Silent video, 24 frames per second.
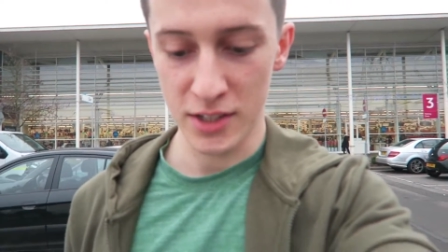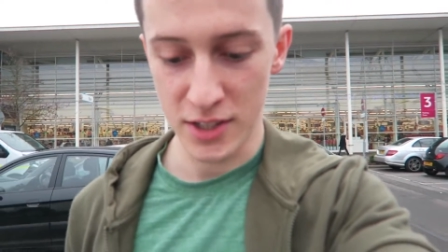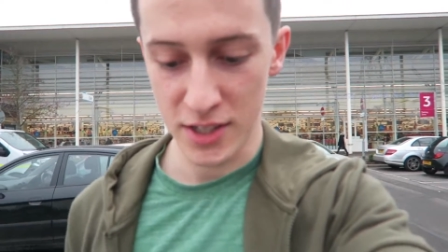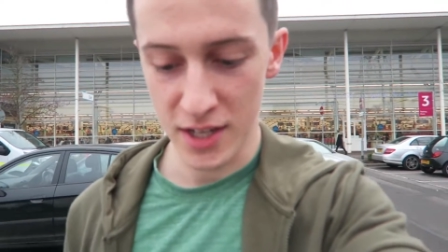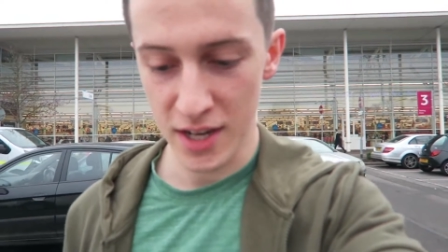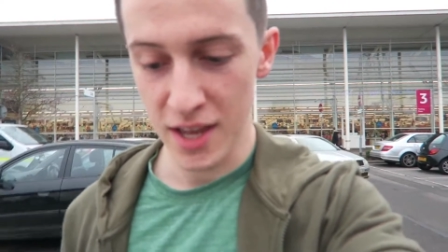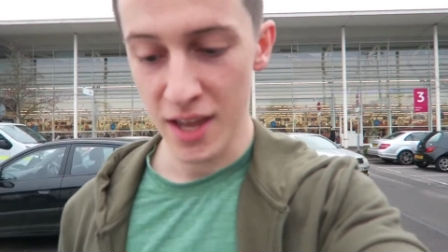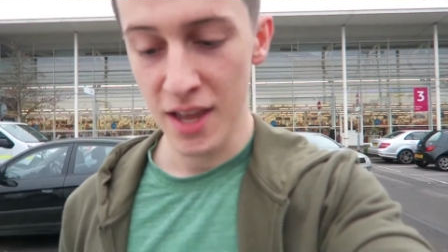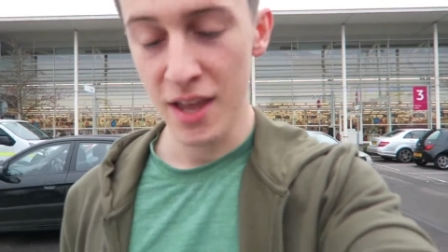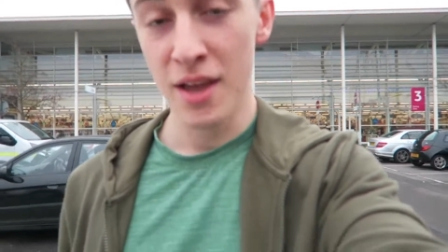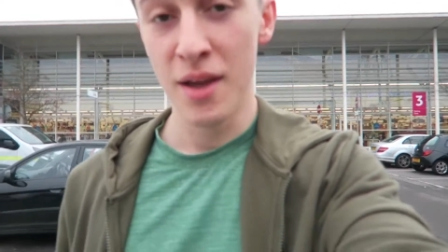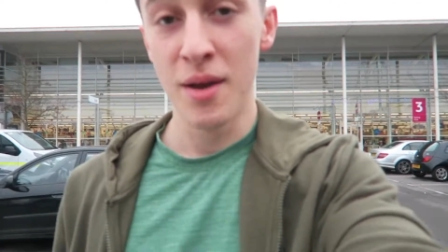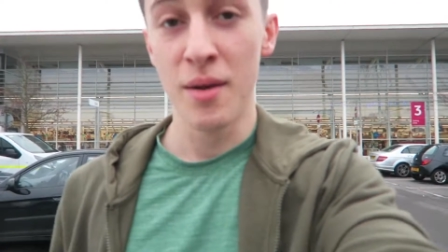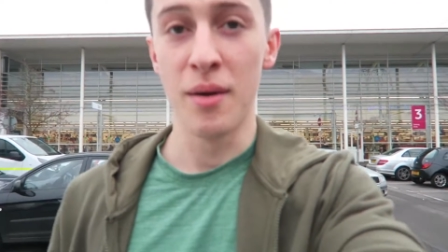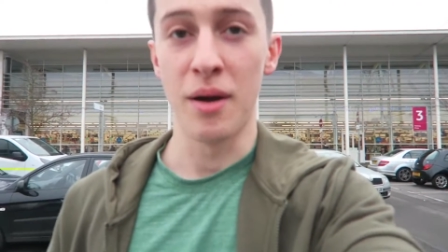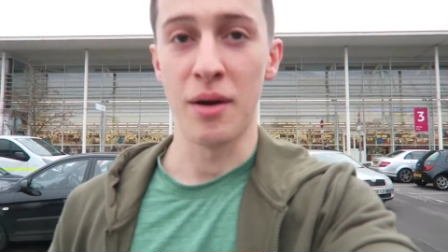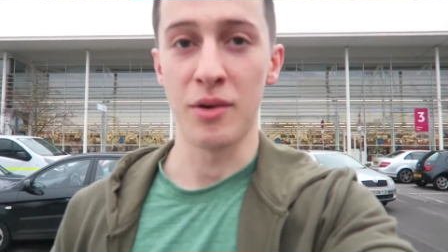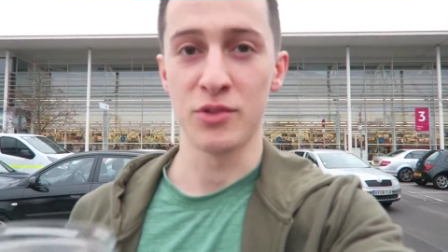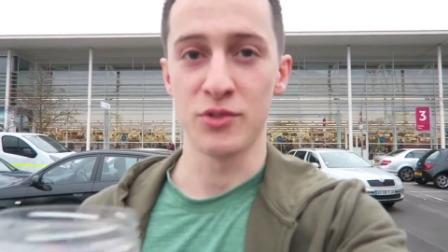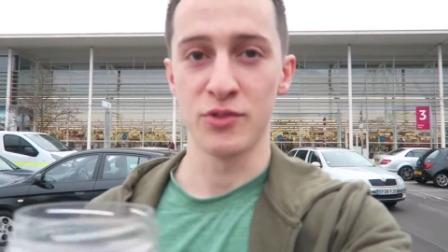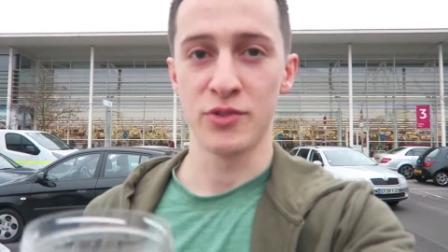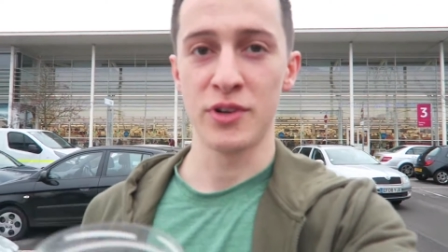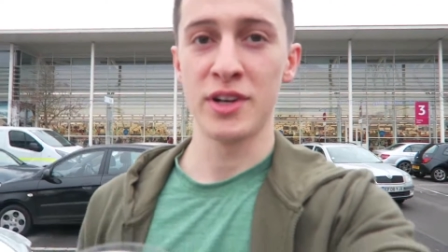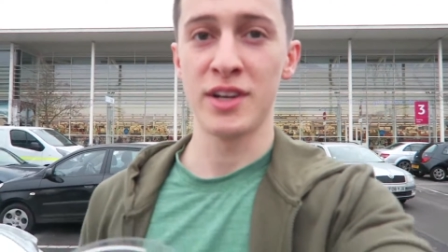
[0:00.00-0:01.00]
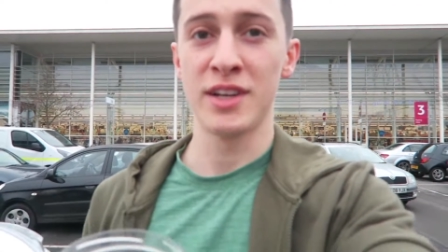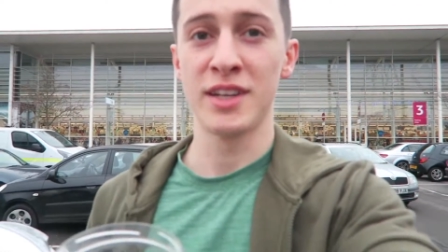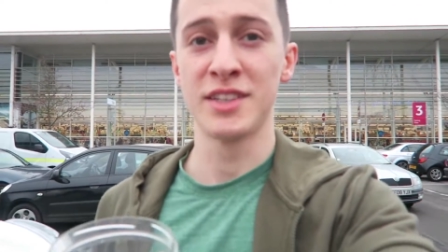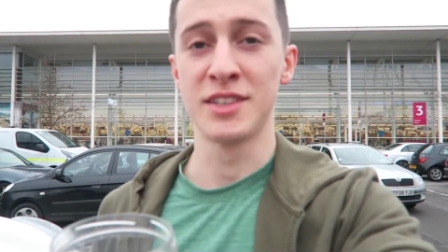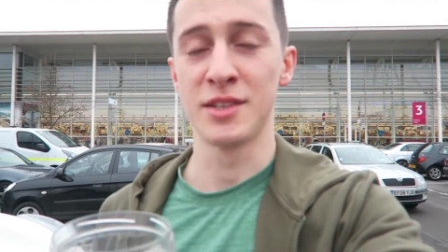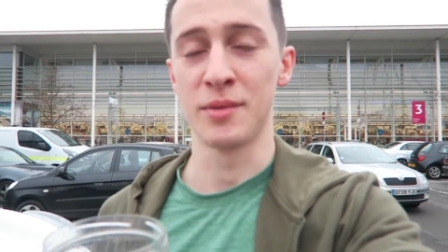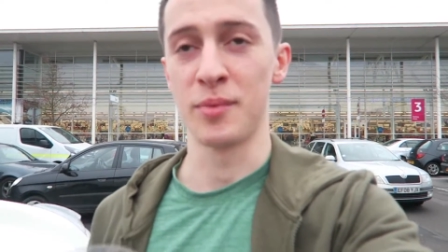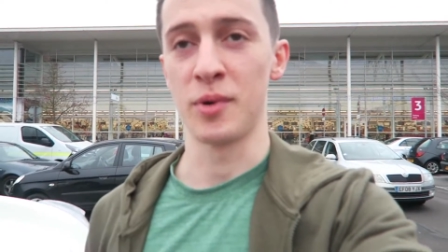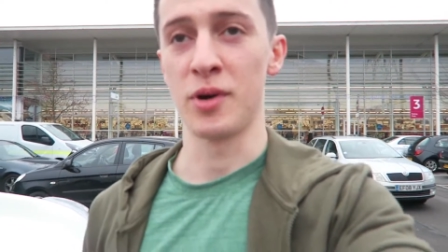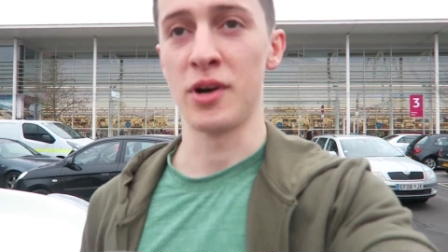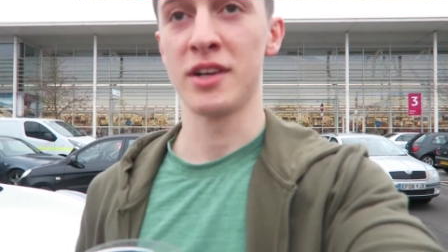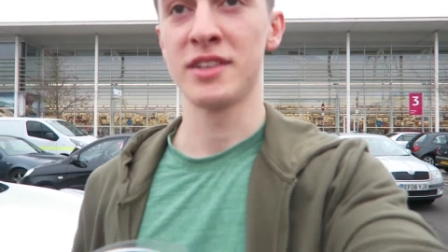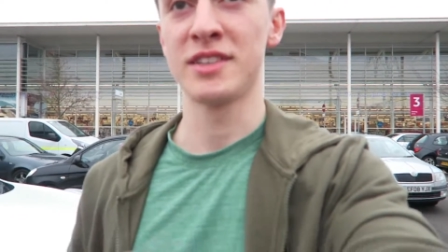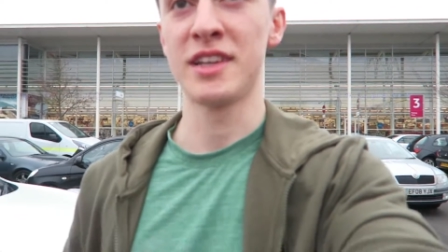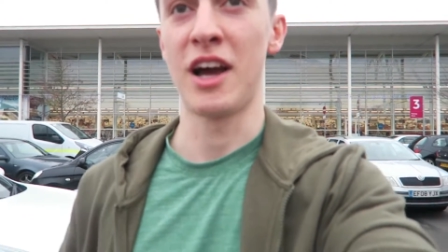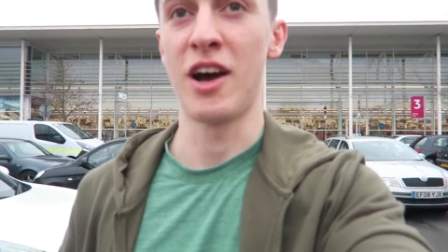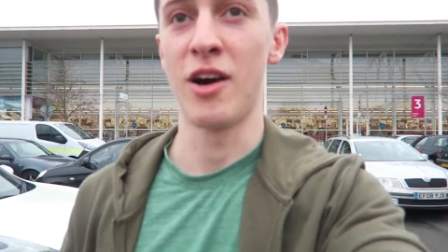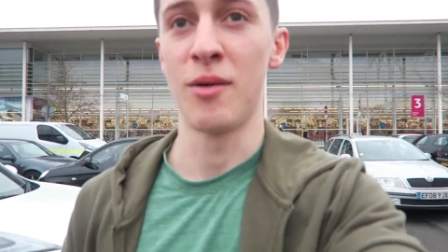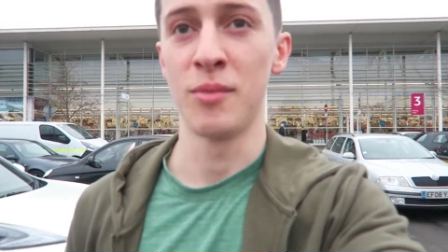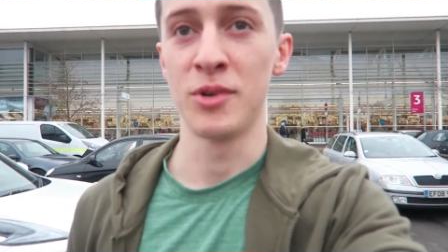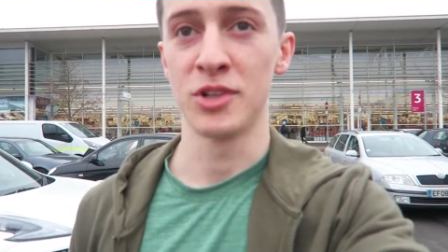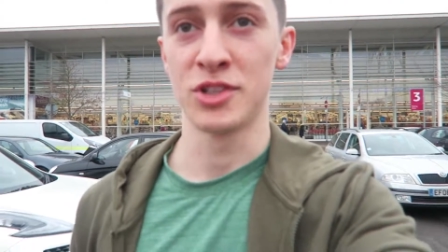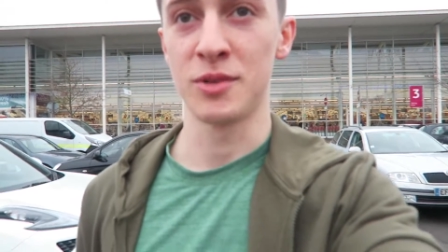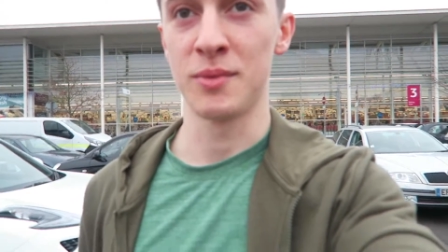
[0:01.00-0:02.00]
I was really surprised at how
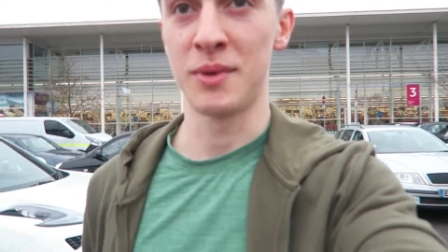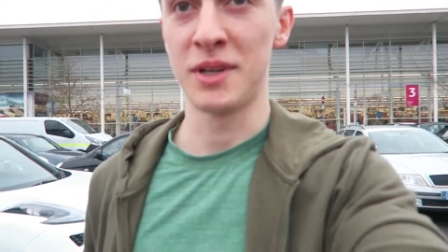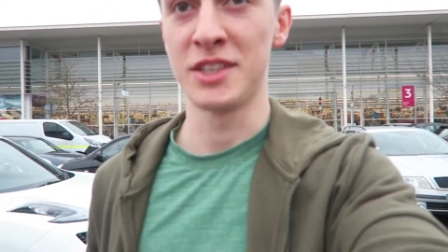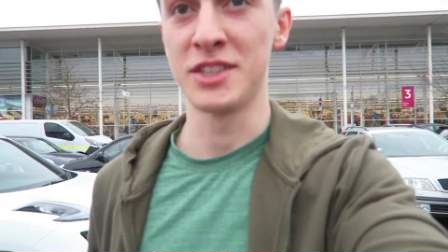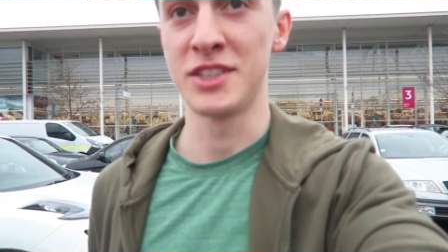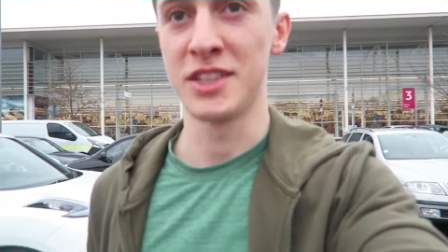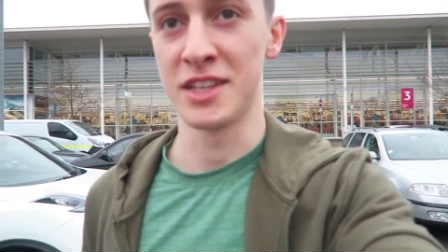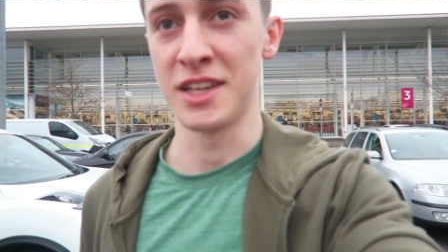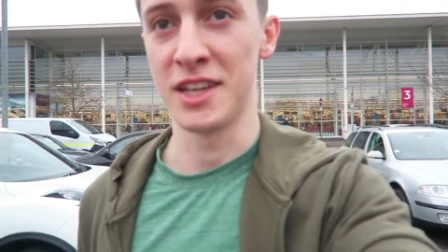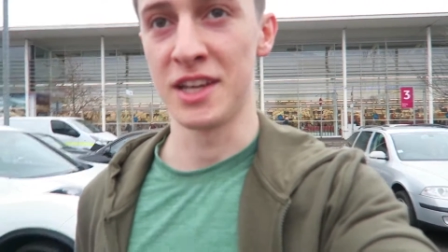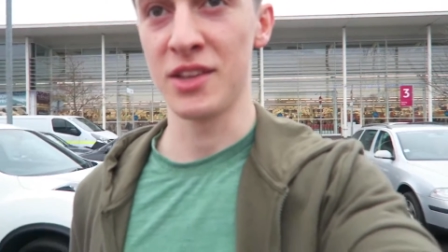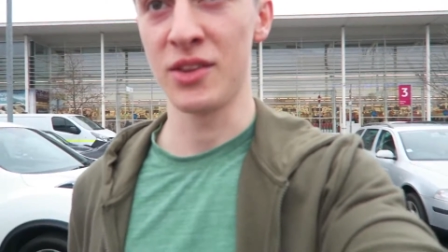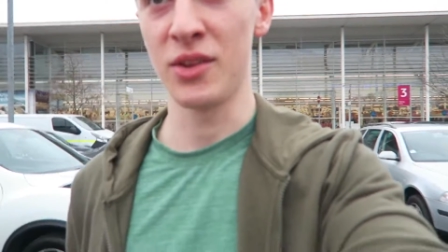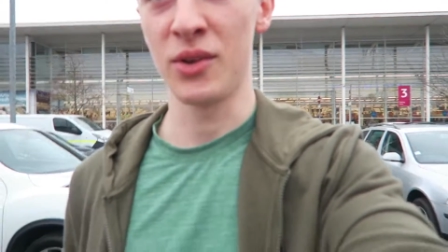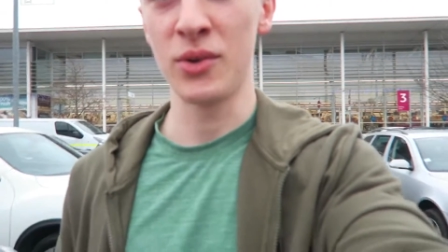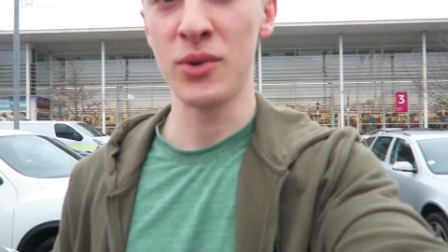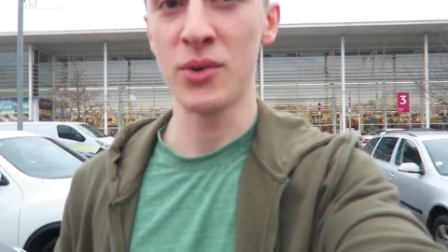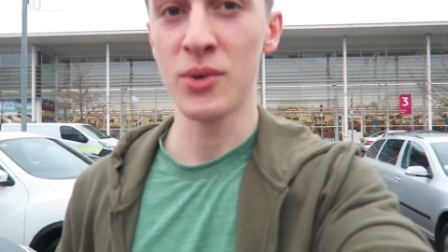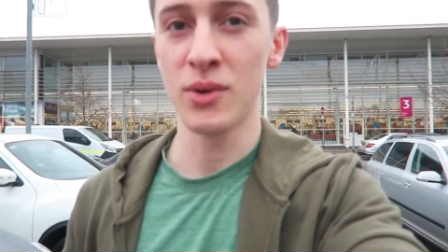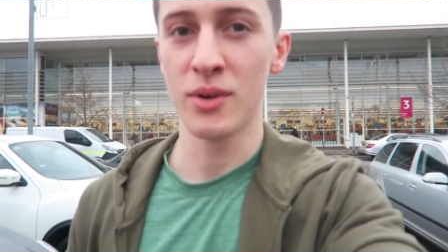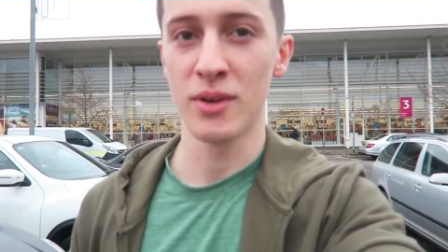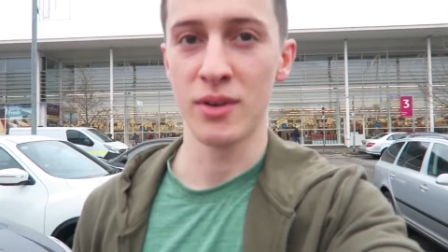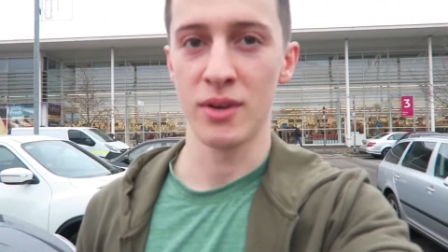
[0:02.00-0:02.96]
much I managed to get though.